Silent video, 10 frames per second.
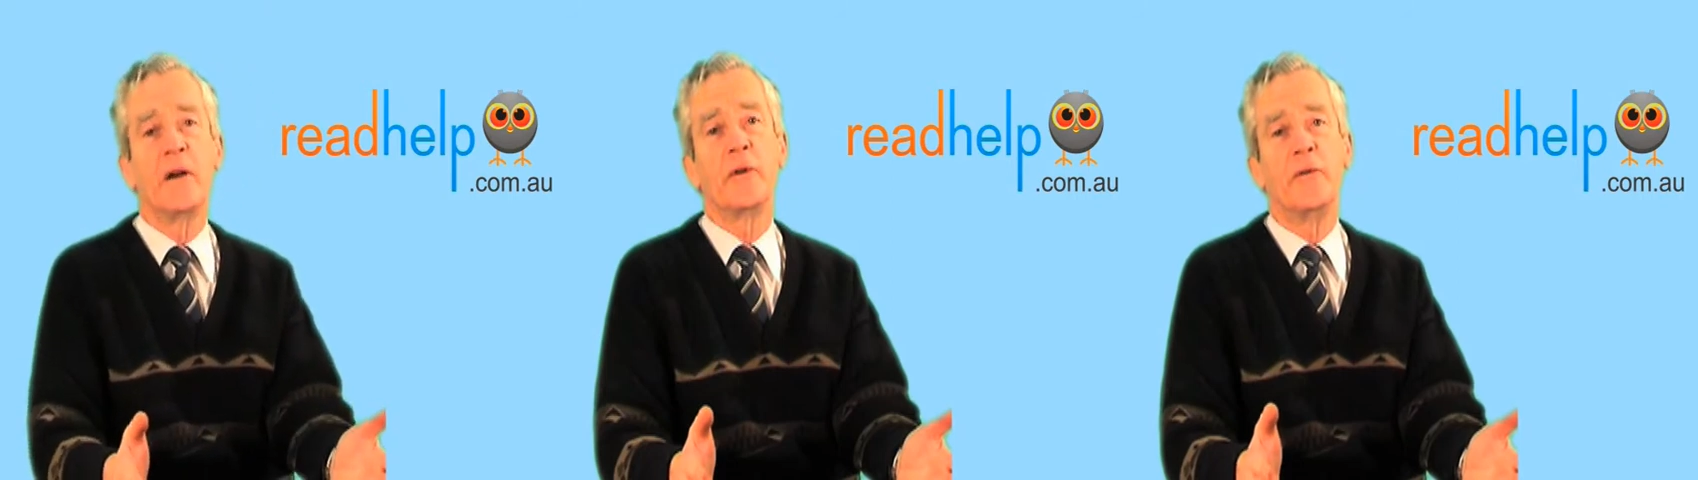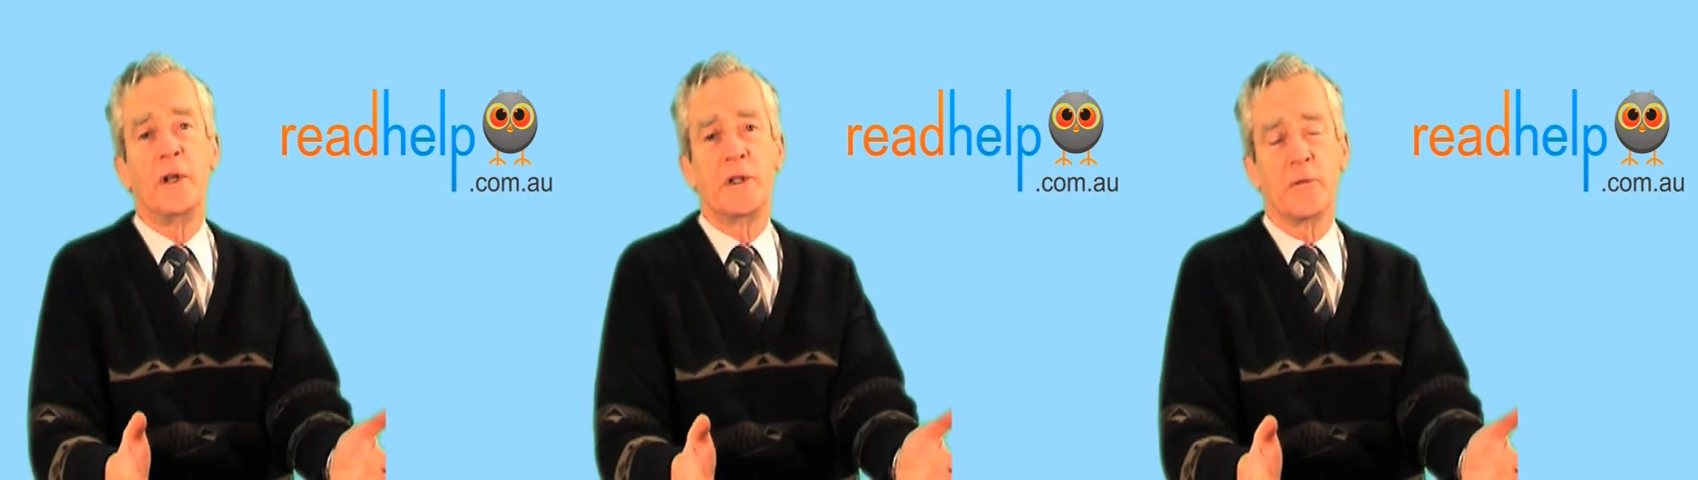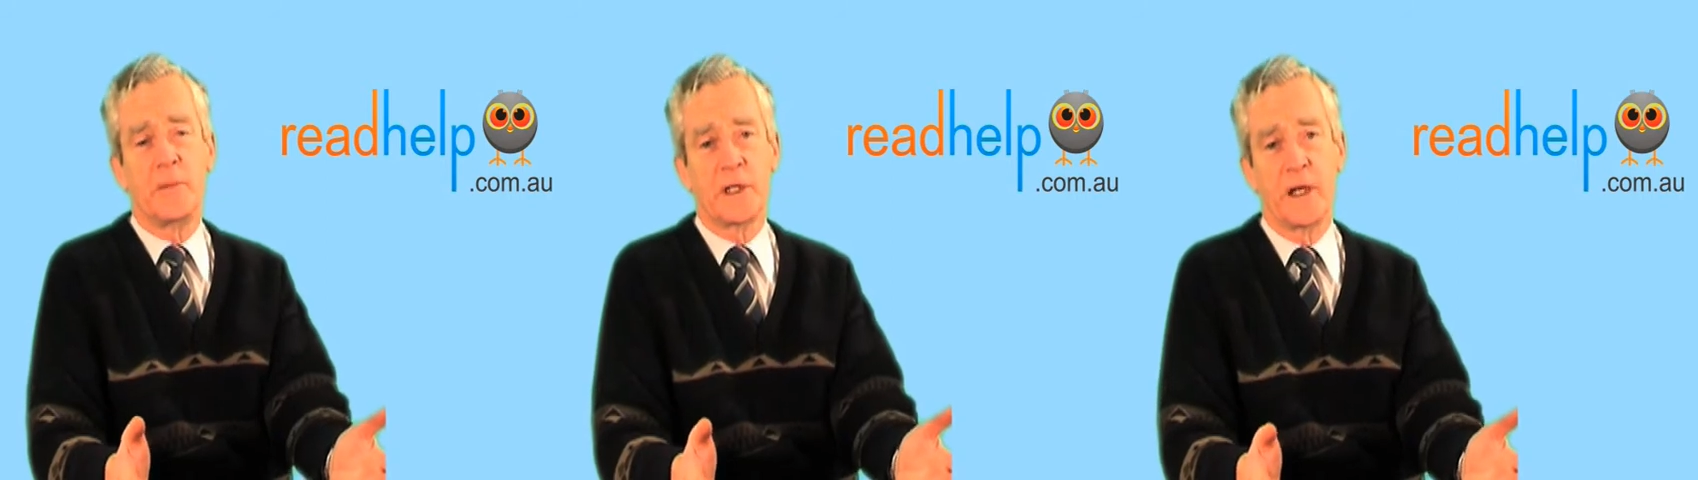for visual
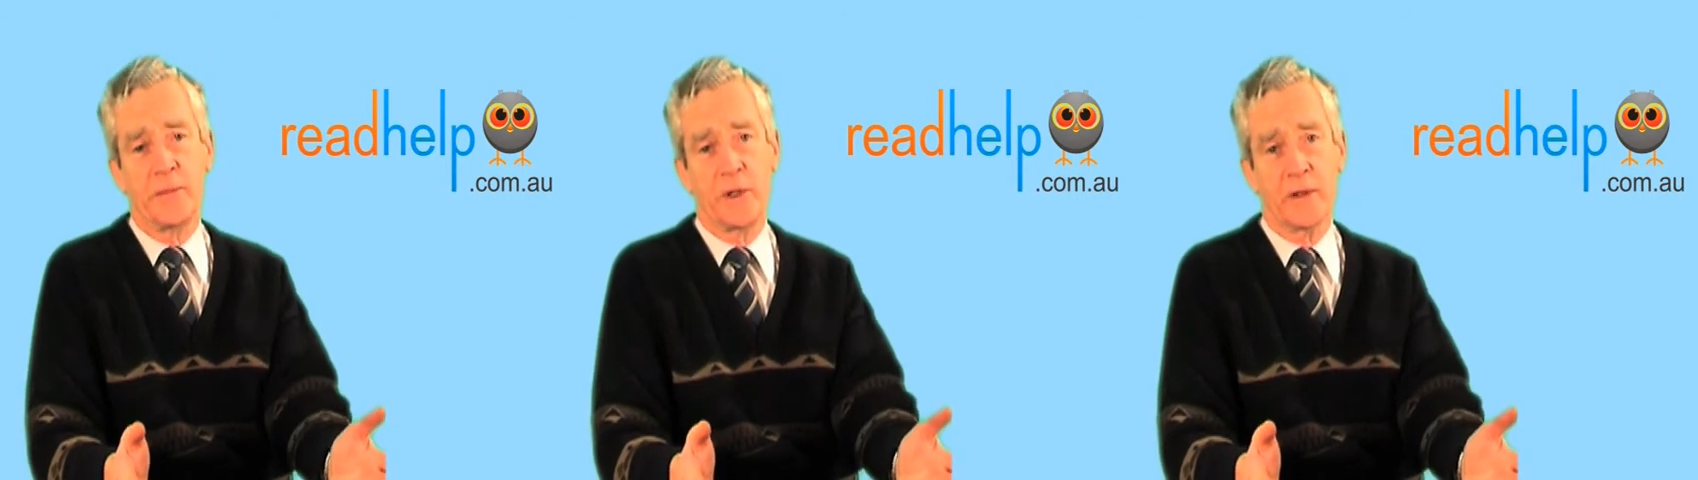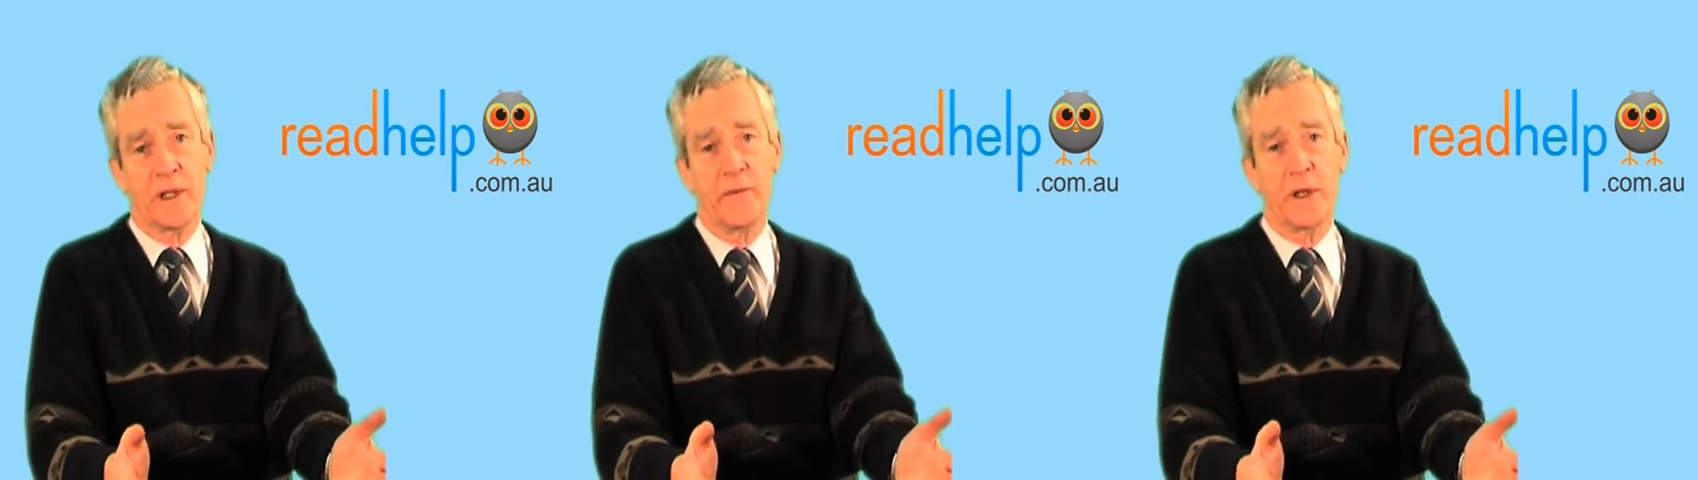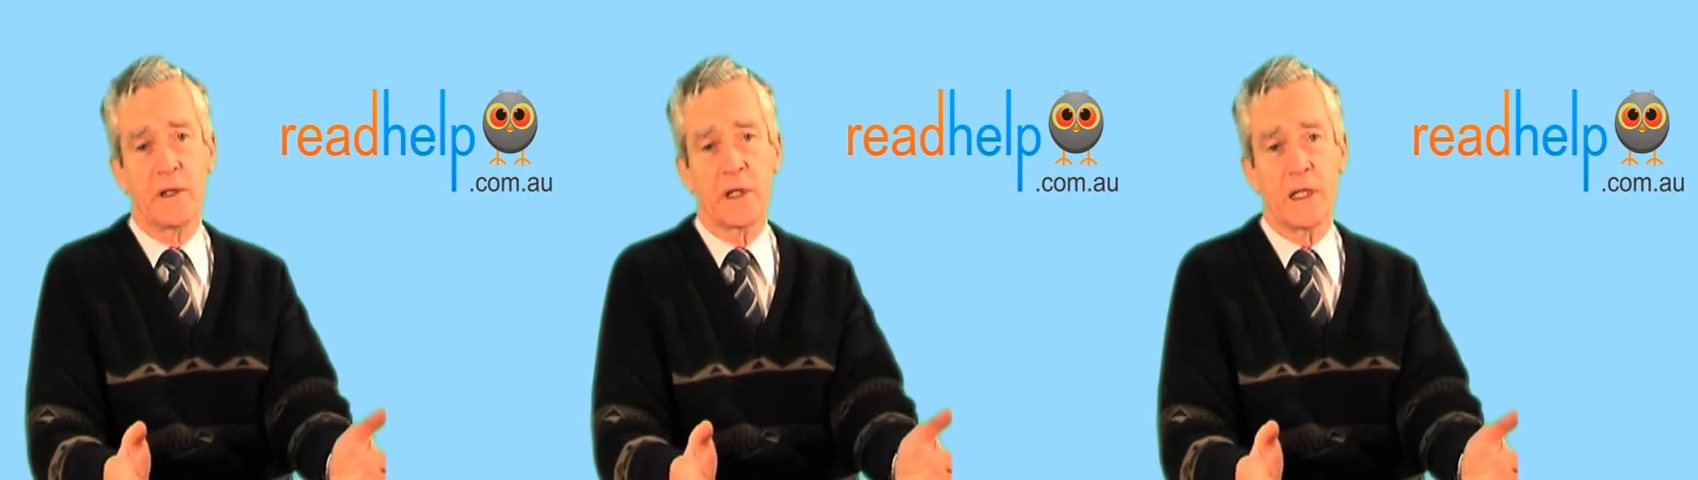perceptual
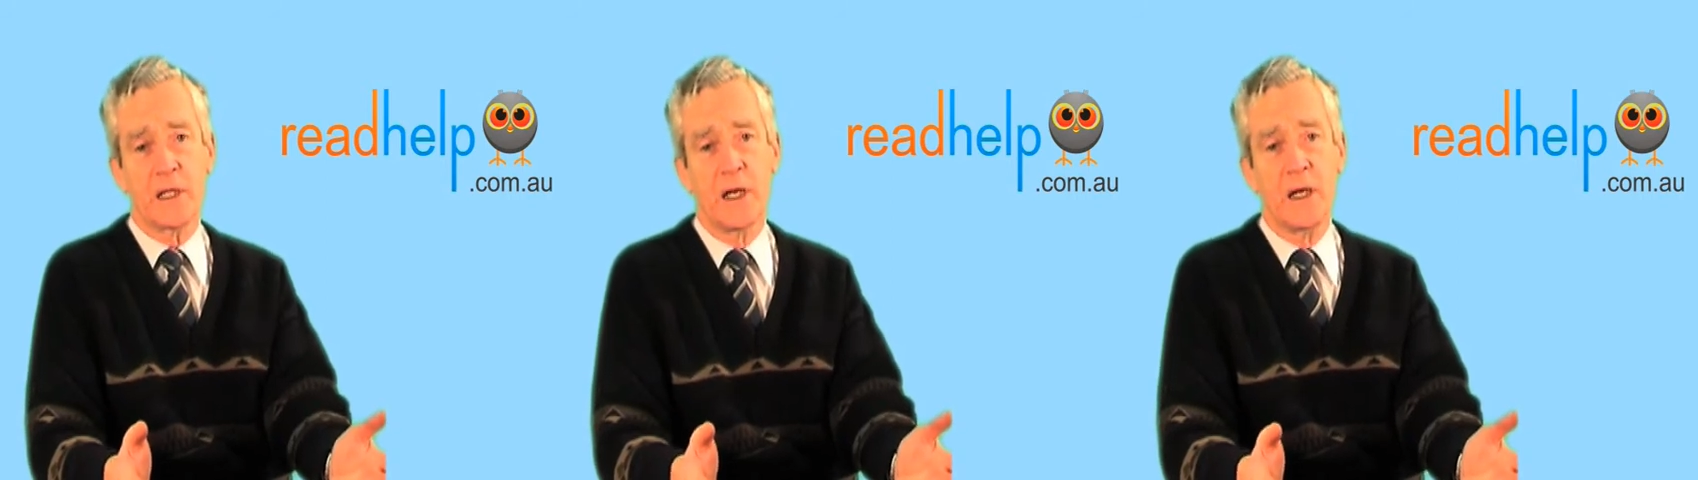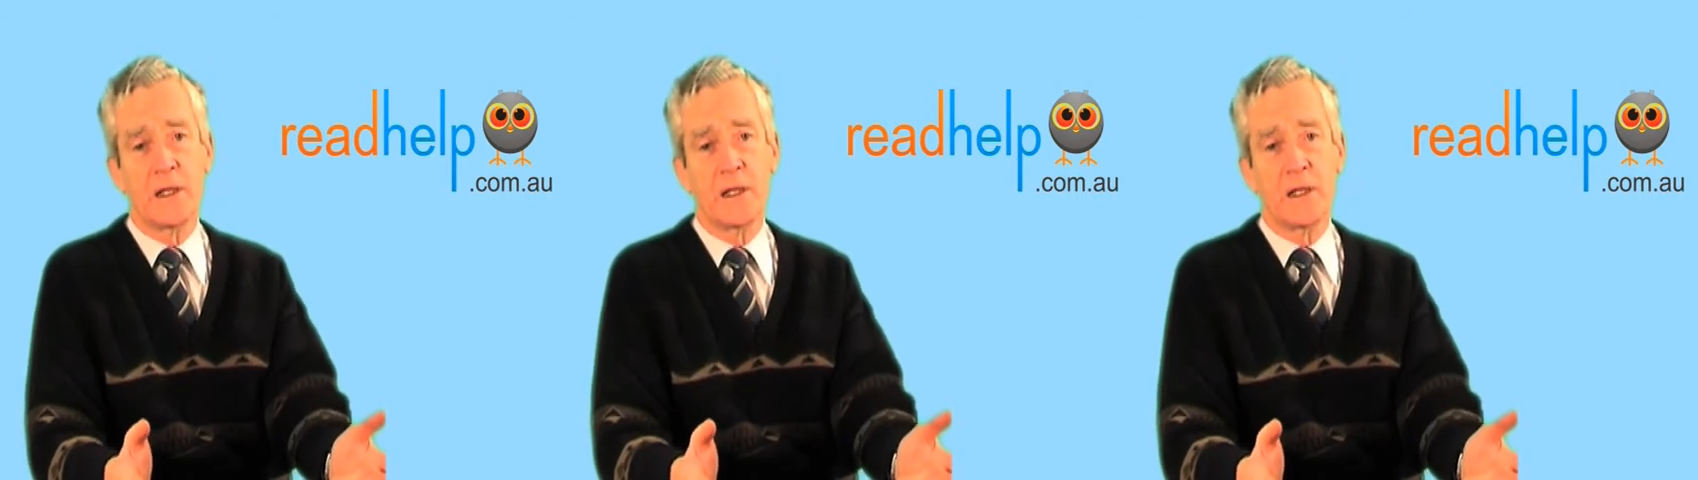difficulties